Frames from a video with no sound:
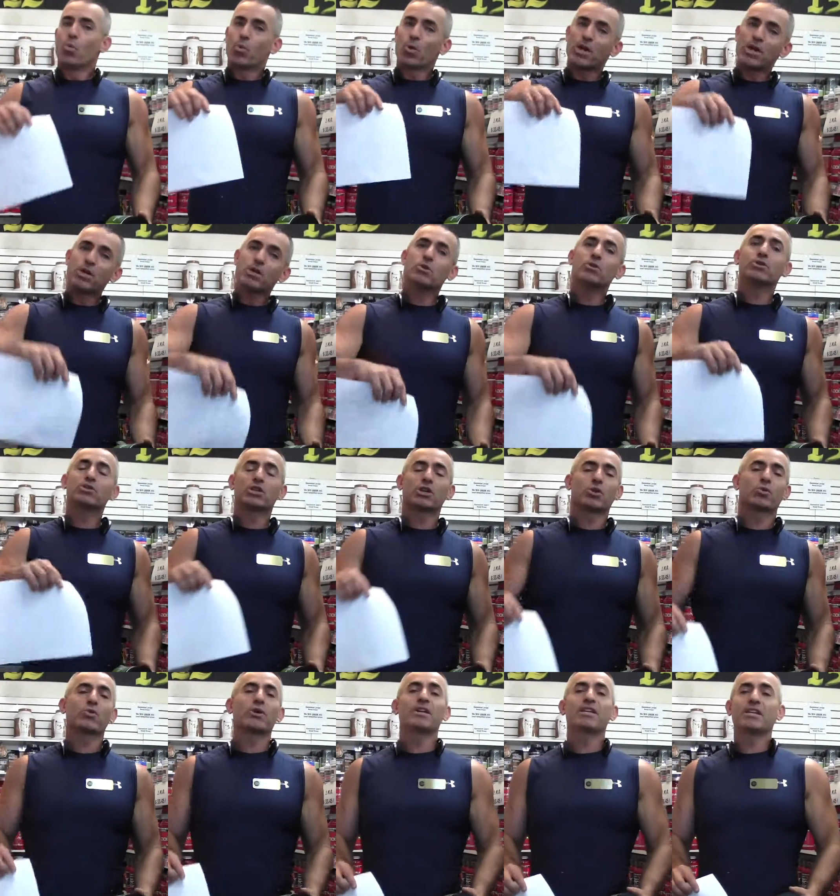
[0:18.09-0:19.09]
We used the
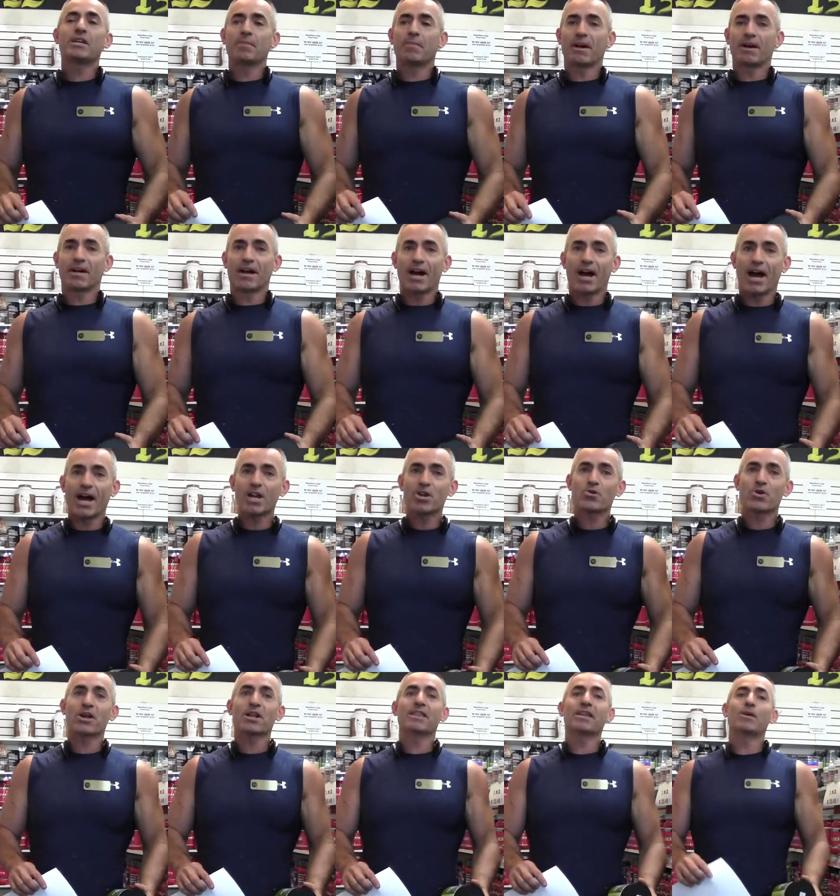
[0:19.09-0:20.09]
creatine
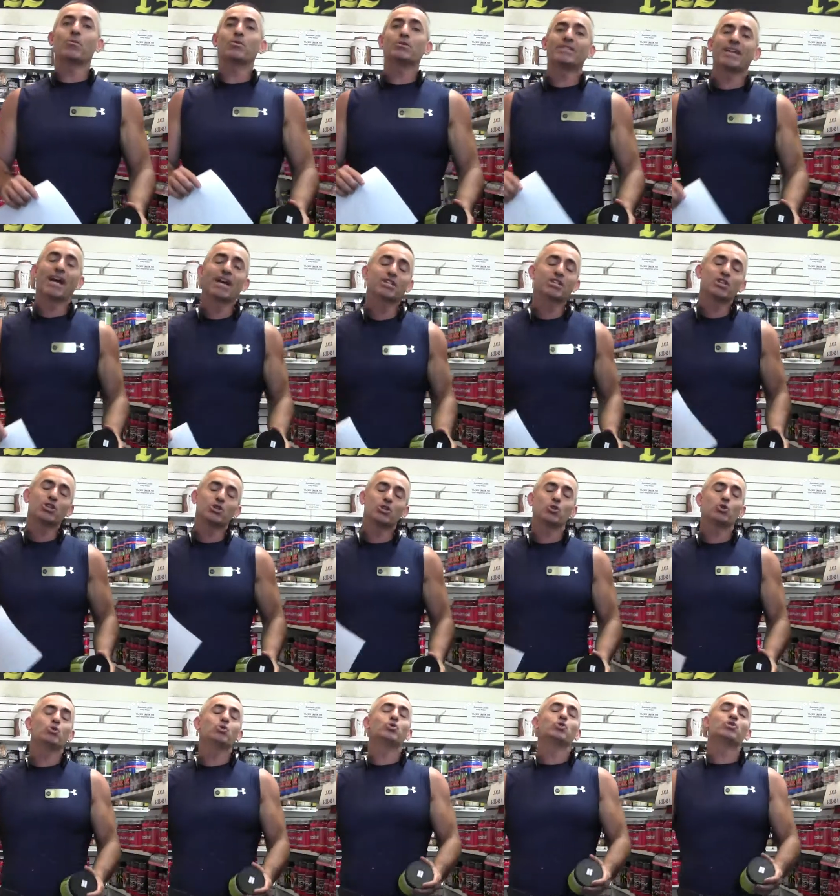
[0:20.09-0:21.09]
monohydrate that was actually
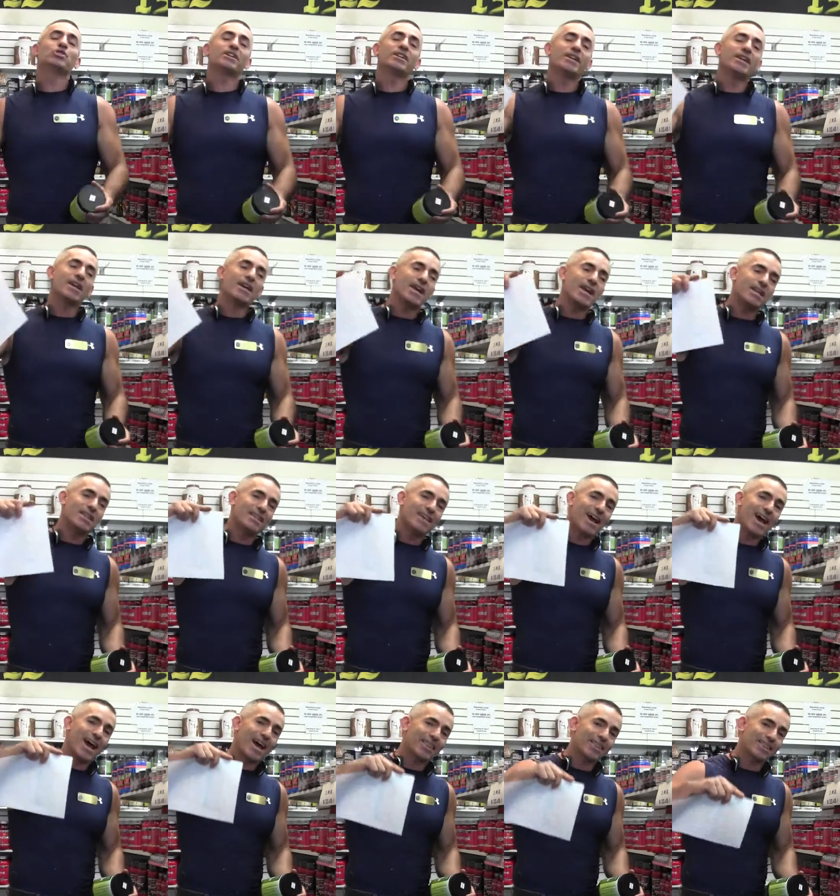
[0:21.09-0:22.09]
used in the
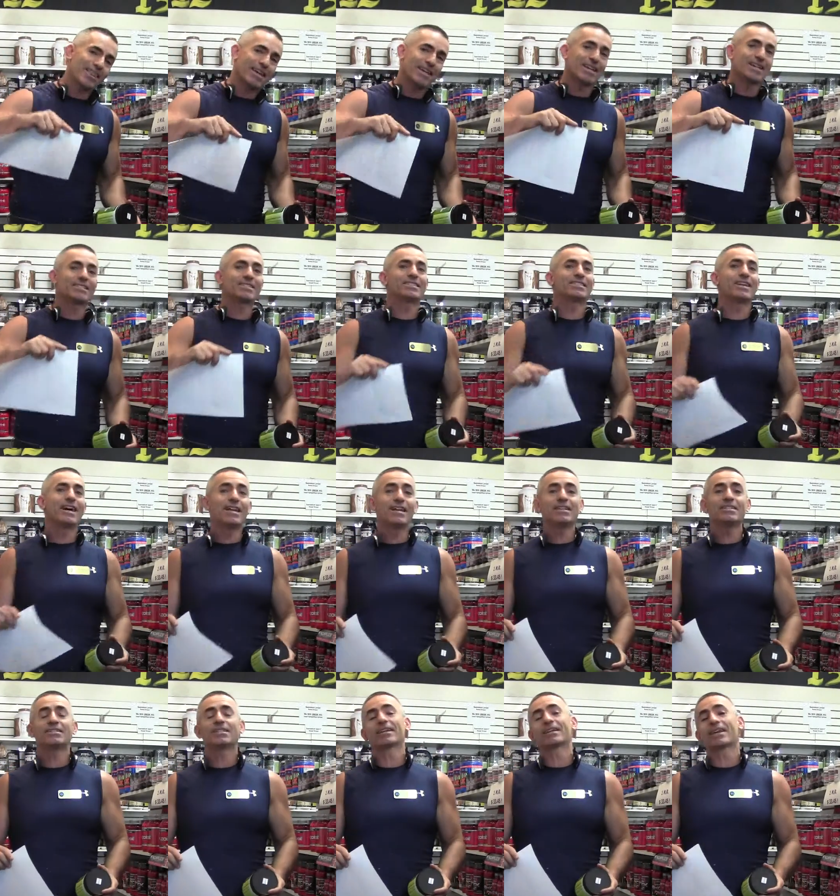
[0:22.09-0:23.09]
athletic
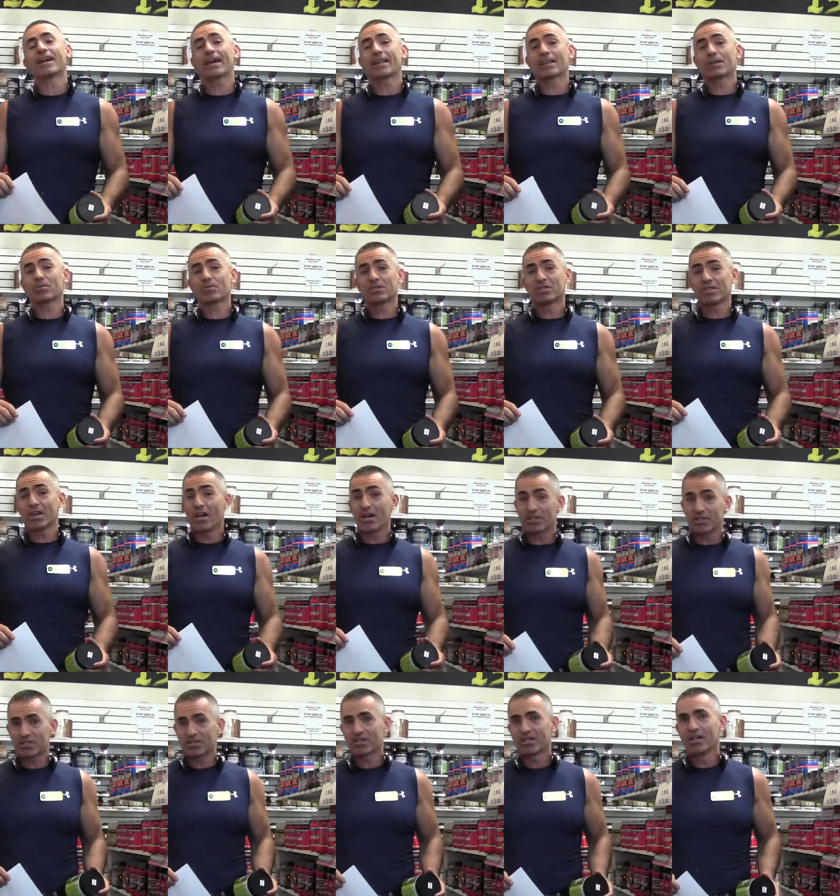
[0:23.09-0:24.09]
studies that got the
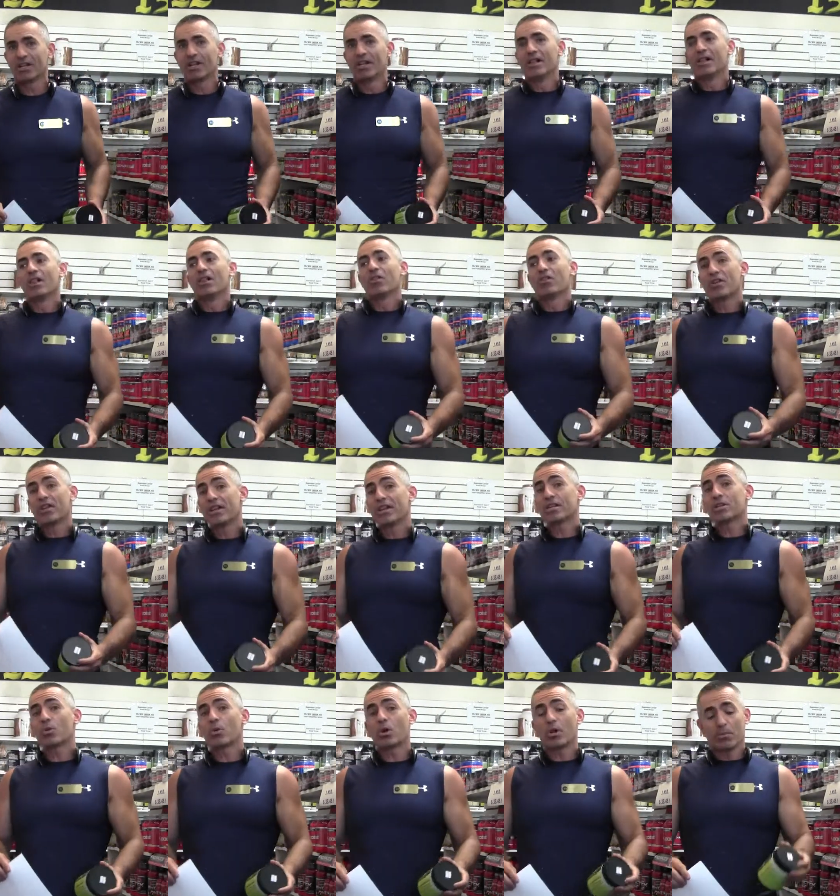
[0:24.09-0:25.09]
results,
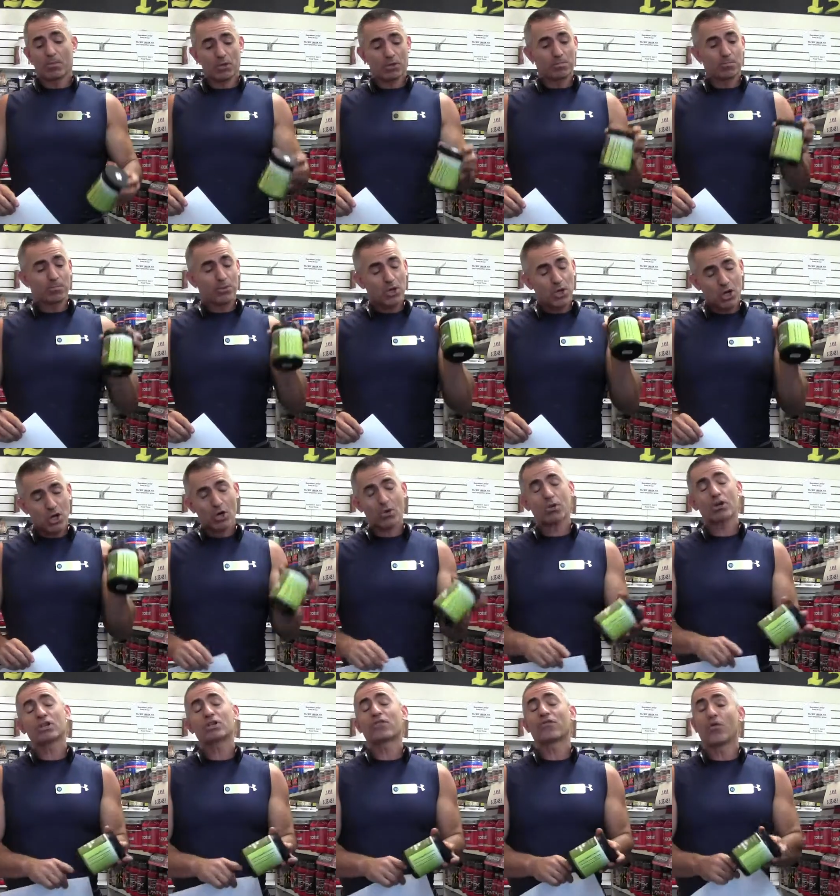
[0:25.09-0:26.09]
leading to one of the most
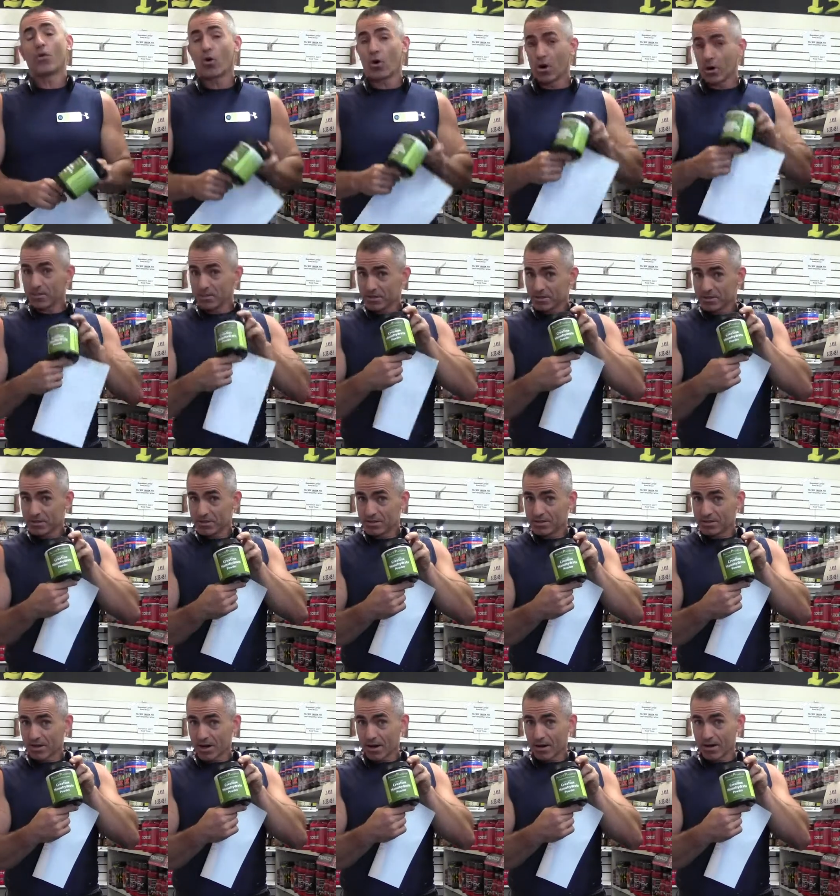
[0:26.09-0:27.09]
purest forms,
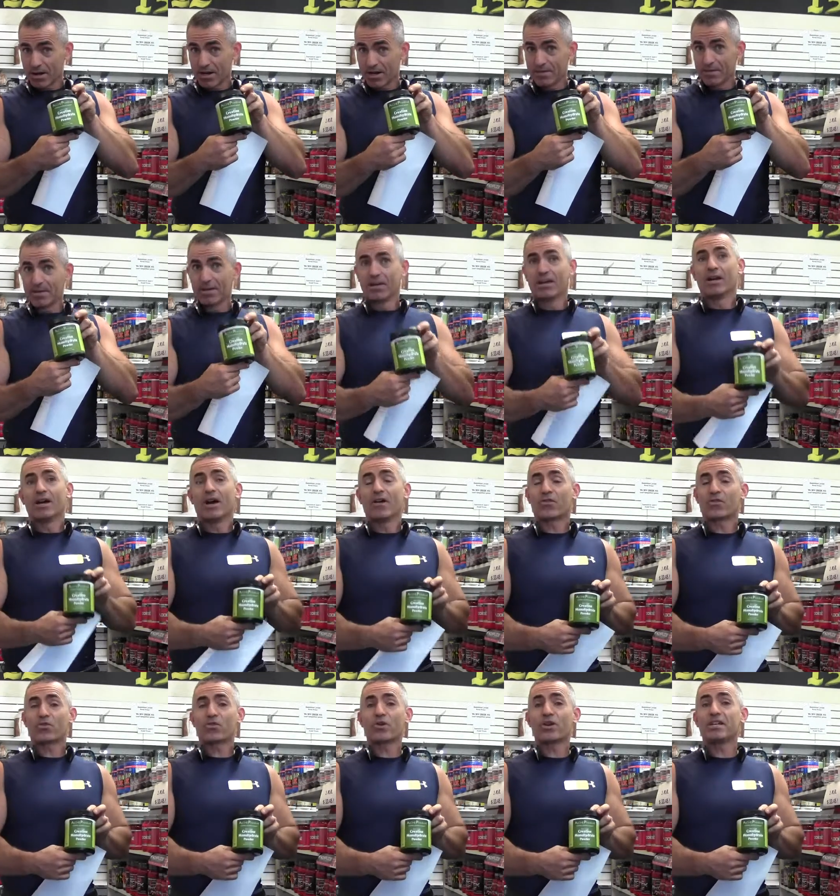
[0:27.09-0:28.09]
sorry,
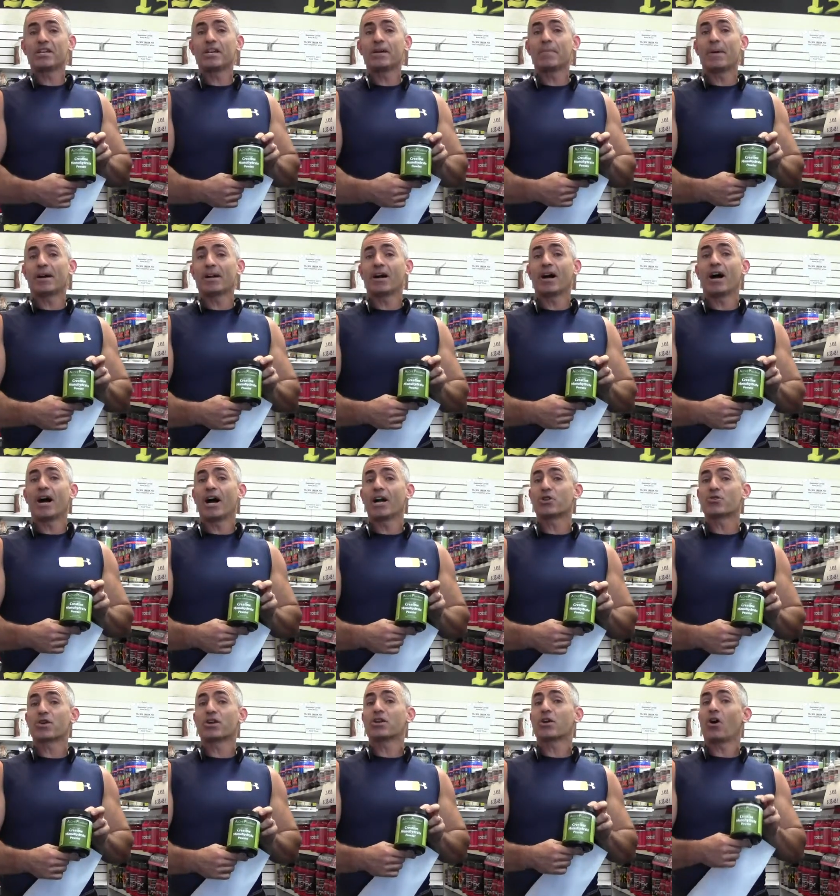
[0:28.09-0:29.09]
of creatine
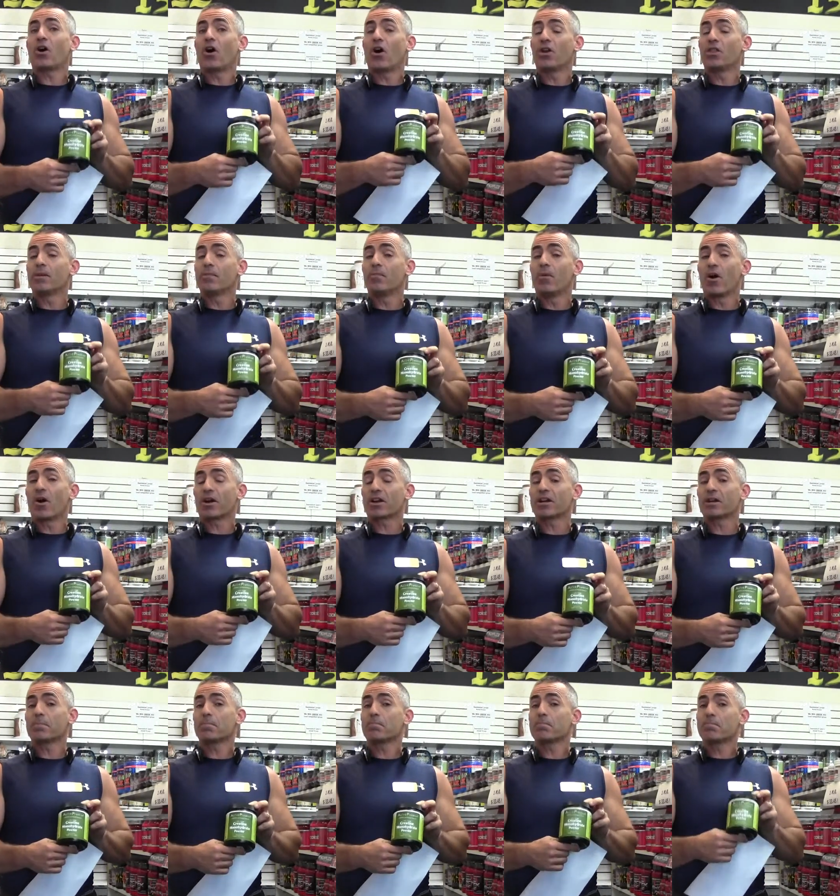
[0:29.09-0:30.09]
monohydrate on the
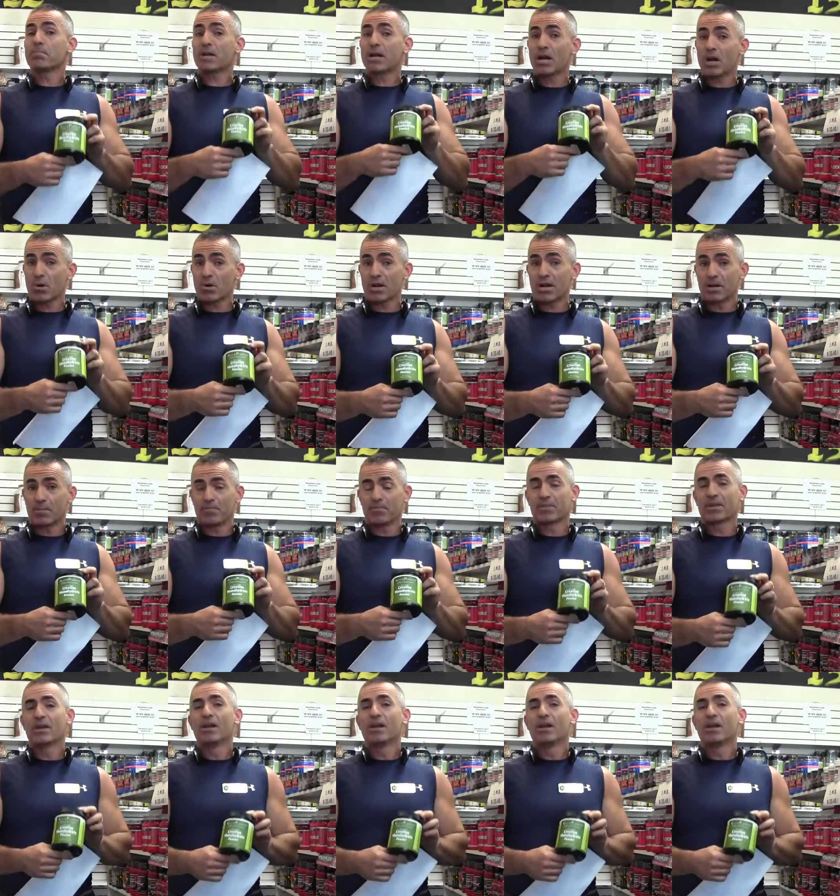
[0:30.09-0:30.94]
market, period.